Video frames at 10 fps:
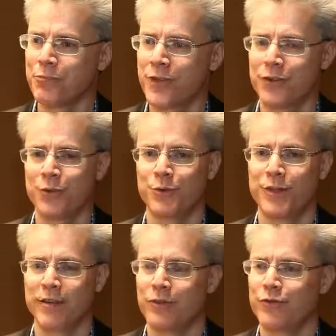that you will
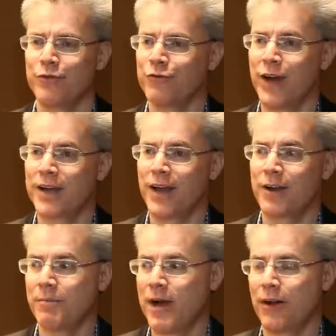never find
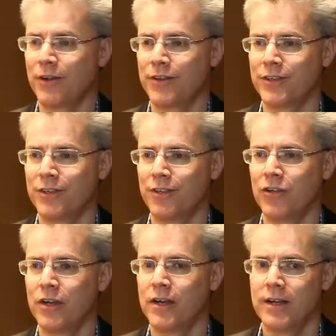out about
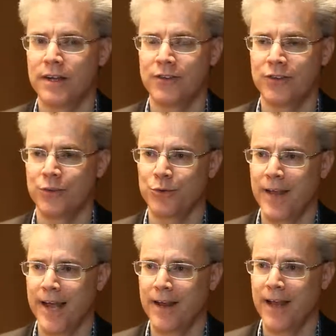until it's too
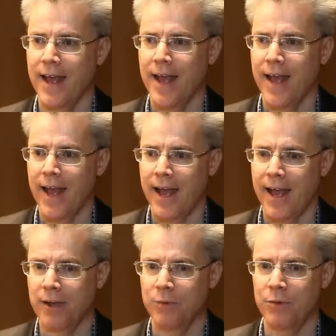late.
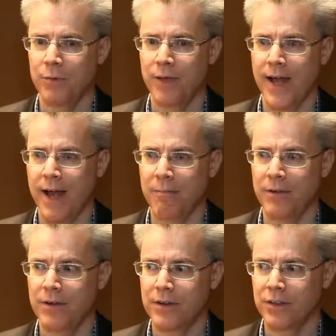And what will
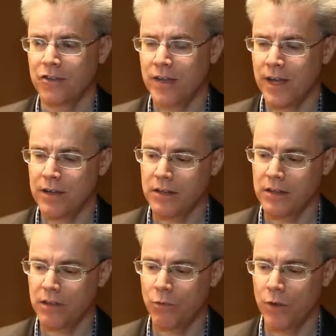happen is that
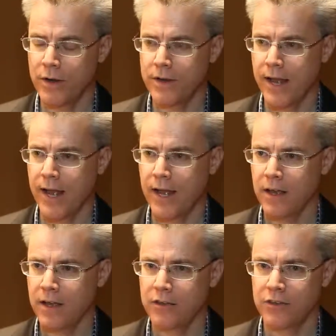one day
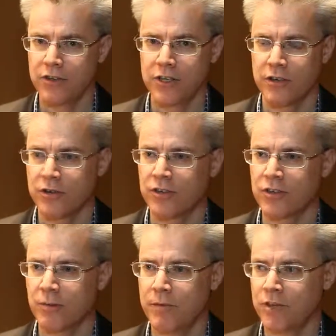the Securities
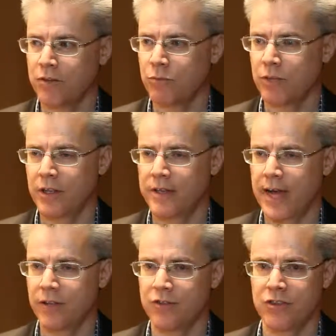Commission will
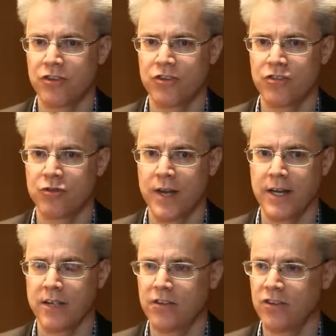announce that
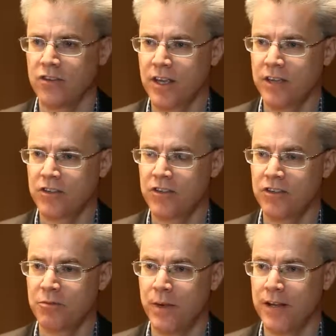trading in this thing is
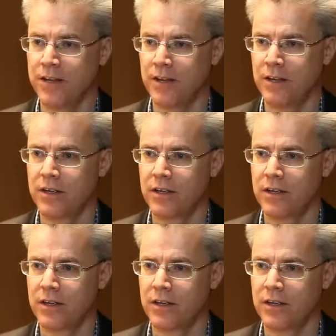suspended.